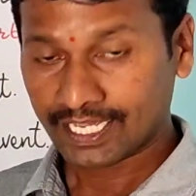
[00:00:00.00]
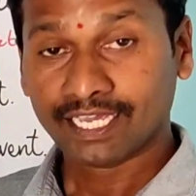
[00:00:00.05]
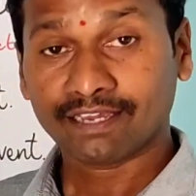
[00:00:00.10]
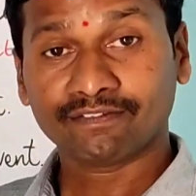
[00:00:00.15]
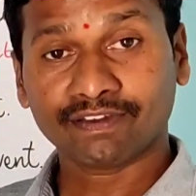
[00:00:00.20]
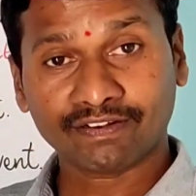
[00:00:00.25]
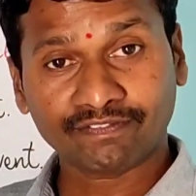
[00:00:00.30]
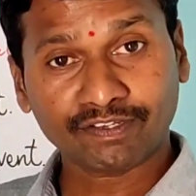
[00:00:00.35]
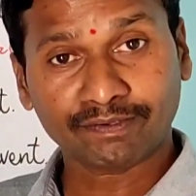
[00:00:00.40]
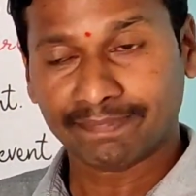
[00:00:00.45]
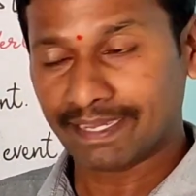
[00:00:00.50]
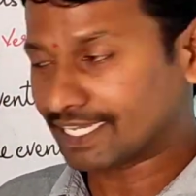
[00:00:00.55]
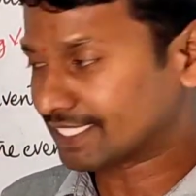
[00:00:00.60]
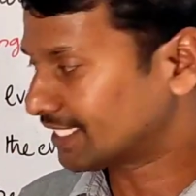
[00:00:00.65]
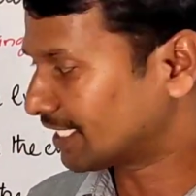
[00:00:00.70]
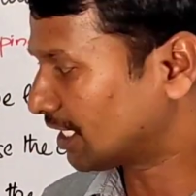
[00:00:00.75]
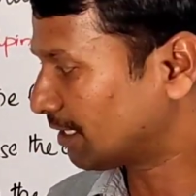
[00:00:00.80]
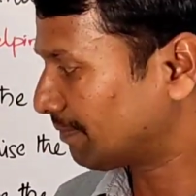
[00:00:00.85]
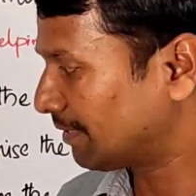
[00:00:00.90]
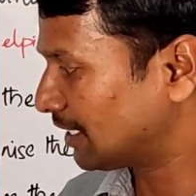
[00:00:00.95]
When we make the
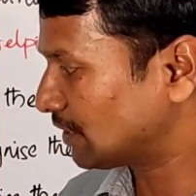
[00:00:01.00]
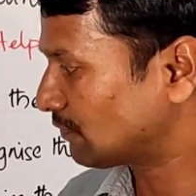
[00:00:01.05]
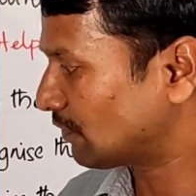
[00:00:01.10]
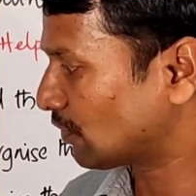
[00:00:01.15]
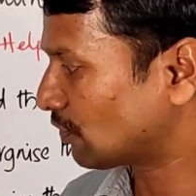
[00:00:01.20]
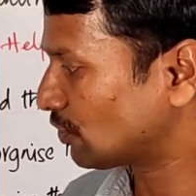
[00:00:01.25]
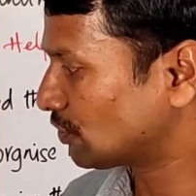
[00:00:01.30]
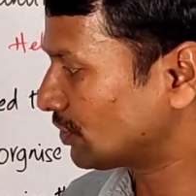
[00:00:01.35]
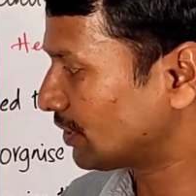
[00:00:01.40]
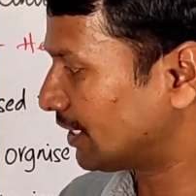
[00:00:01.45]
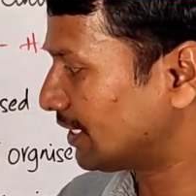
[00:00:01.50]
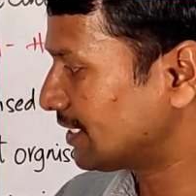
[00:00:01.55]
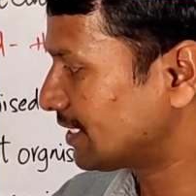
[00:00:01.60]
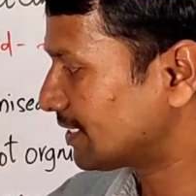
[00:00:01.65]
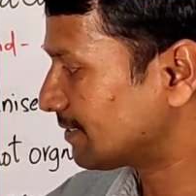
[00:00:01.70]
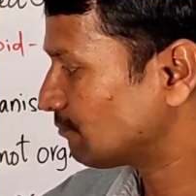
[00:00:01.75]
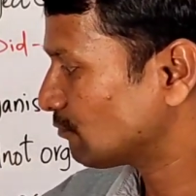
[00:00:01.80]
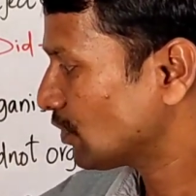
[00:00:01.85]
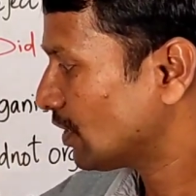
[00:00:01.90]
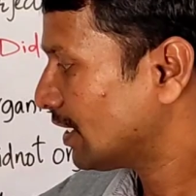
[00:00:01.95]
WH word
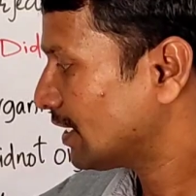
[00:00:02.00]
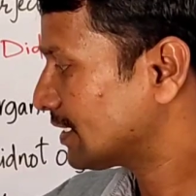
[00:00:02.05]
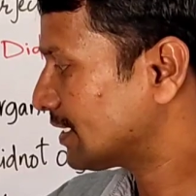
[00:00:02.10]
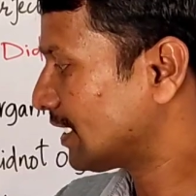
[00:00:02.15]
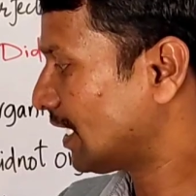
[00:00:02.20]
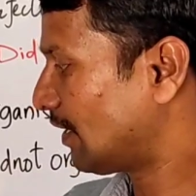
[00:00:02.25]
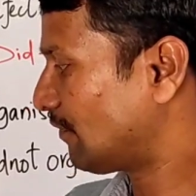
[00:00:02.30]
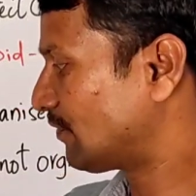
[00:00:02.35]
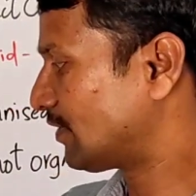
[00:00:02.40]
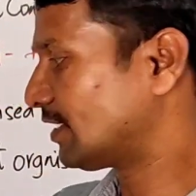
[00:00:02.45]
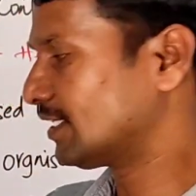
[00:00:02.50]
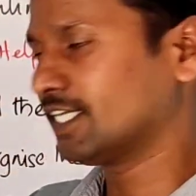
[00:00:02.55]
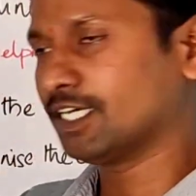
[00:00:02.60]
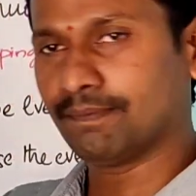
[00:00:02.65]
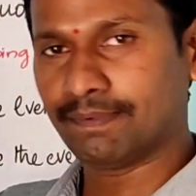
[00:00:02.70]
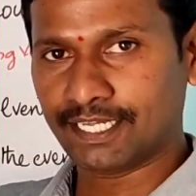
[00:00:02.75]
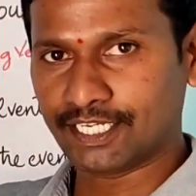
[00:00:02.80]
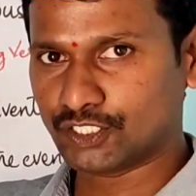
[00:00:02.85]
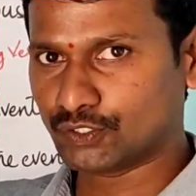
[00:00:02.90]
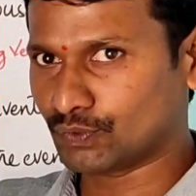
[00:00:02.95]
questions, see after
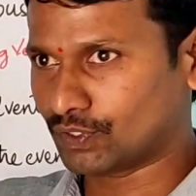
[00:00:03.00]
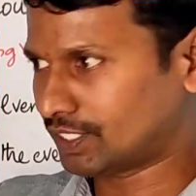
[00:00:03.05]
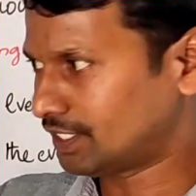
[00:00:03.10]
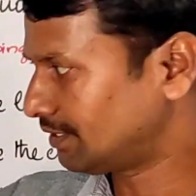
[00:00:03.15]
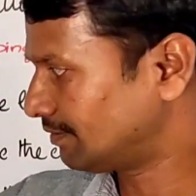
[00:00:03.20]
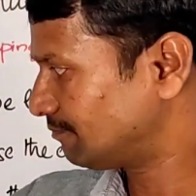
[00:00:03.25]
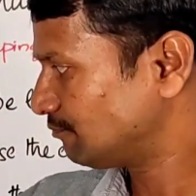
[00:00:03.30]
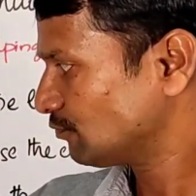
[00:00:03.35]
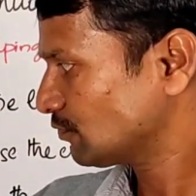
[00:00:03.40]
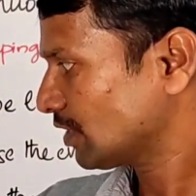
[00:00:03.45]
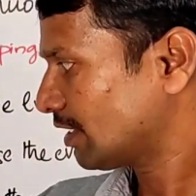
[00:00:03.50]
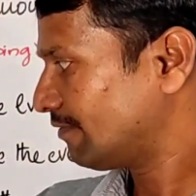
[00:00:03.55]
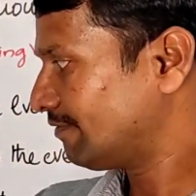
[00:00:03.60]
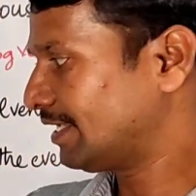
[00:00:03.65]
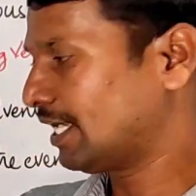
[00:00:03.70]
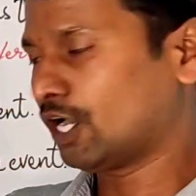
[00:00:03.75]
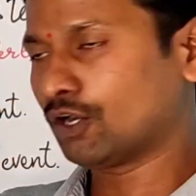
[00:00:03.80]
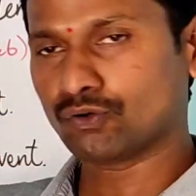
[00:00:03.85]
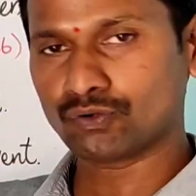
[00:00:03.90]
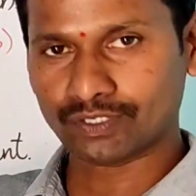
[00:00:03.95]
WH word we
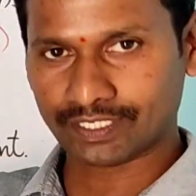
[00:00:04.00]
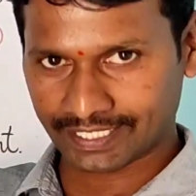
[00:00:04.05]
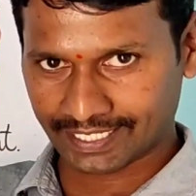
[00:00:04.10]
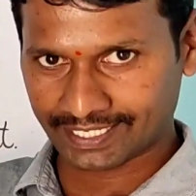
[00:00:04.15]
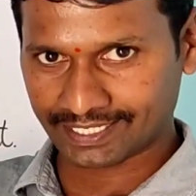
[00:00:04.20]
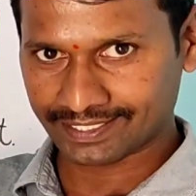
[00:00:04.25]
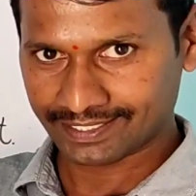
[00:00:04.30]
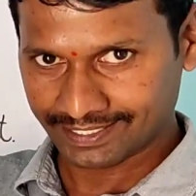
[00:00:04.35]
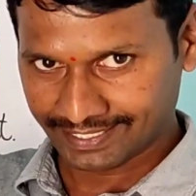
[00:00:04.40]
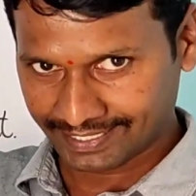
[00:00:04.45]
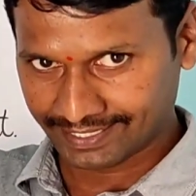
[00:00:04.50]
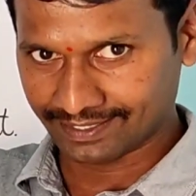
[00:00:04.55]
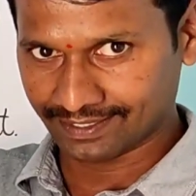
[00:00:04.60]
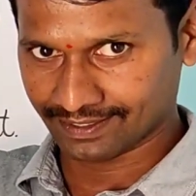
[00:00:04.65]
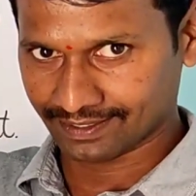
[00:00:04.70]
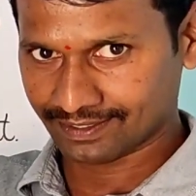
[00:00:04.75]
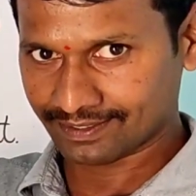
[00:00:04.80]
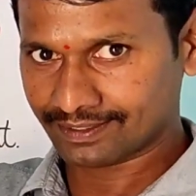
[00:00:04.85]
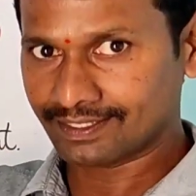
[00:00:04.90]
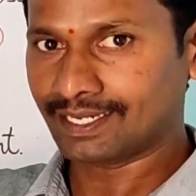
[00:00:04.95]
have to take
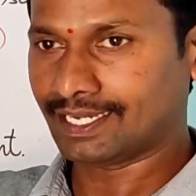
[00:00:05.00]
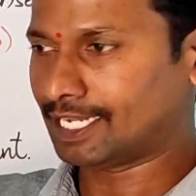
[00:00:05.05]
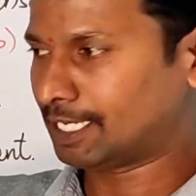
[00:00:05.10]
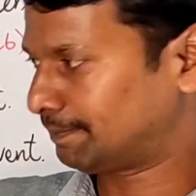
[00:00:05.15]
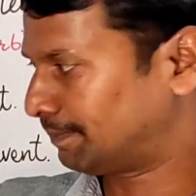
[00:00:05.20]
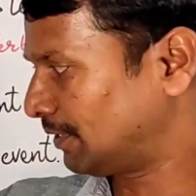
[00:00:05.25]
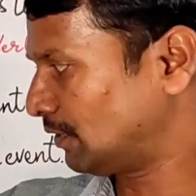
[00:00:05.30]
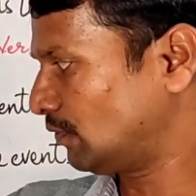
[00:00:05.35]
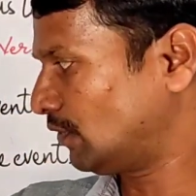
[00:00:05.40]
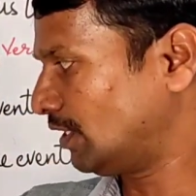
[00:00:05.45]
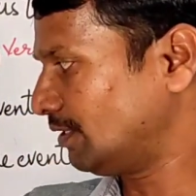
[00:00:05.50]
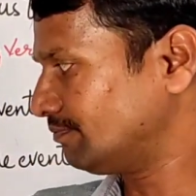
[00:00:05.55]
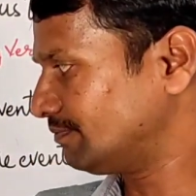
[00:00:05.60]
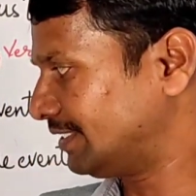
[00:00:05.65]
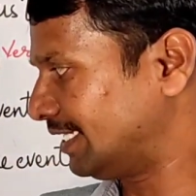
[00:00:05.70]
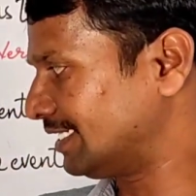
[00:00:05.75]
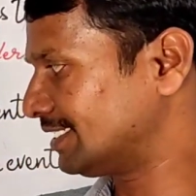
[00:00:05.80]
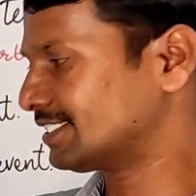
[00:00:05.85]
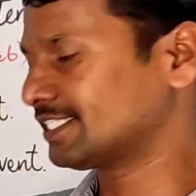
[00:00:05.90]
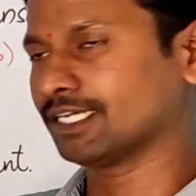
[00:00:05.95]
did, the helping verb,
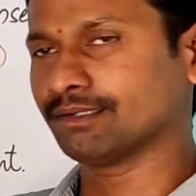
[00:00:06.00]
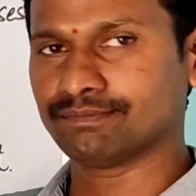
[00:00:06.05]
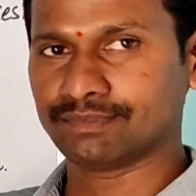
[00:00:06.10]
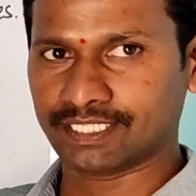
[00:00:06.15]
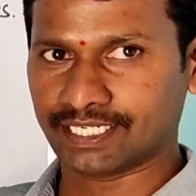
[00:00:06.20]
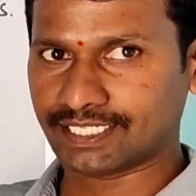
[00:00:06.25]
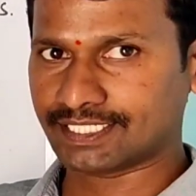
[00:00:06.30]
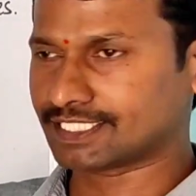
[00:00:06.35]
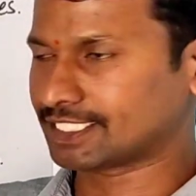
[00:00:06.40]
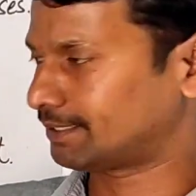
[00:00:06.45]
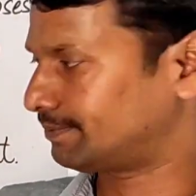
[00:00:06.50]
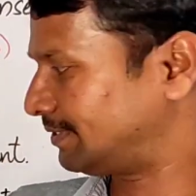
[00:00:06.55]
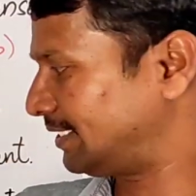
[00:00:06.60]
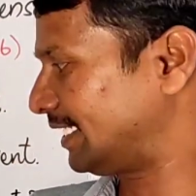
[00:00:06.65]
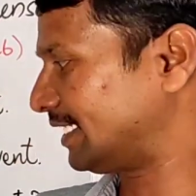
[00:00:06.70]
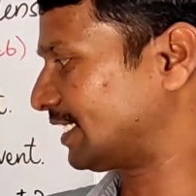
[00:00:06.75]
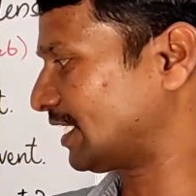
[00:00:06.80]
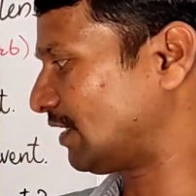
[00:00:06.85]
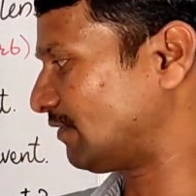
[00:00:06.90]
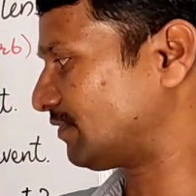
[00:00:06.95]
then subject,
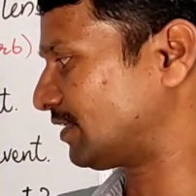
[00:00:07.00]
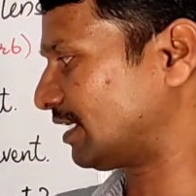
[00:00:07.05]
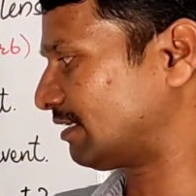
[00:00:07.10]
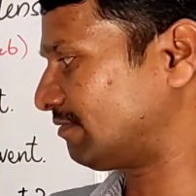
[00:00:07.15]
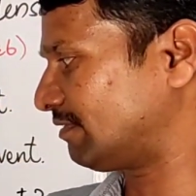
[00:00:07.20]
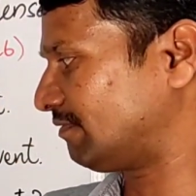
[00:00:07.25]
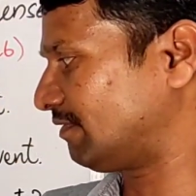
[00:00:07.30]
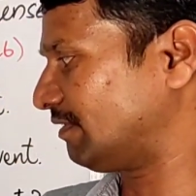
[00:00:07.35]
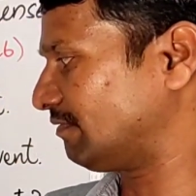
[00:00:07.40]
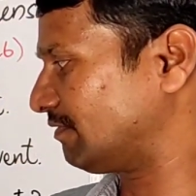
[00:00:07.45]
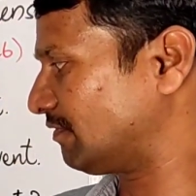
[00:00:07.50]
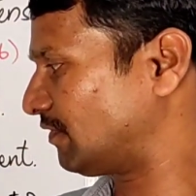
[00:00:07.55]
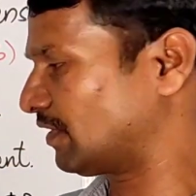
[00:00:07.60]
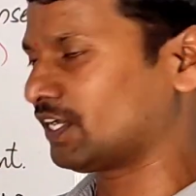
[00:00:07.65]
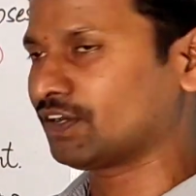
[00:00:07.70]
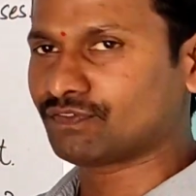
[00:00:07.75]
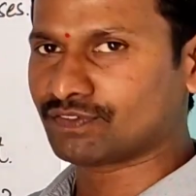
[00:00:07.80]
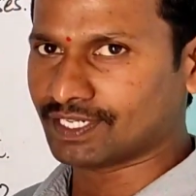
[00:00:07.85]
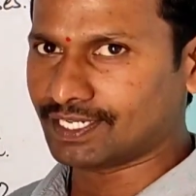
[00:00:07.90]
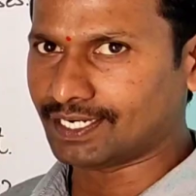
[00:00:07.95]
subject after V1,
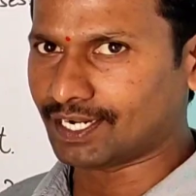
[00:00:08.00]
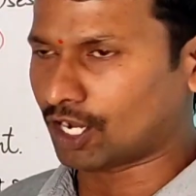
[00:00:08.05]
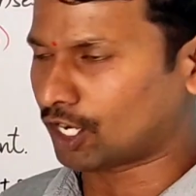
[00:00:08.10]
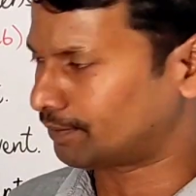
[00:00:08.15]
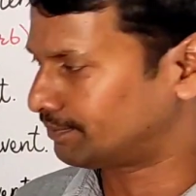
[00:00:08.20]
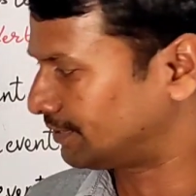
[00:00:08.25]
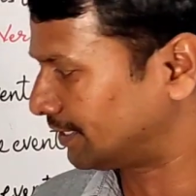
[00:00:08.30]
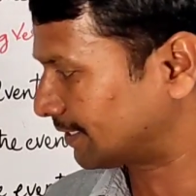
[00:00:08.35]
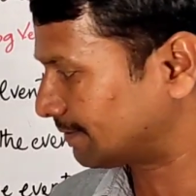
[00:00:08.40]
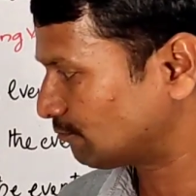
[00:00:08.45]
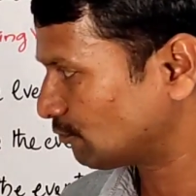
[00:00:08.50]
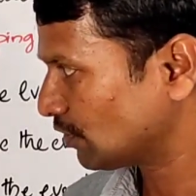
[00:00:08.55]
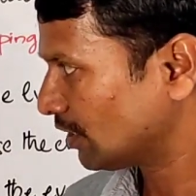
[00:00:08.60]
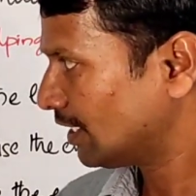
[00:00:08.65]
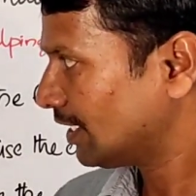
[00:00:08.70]
V1 after object.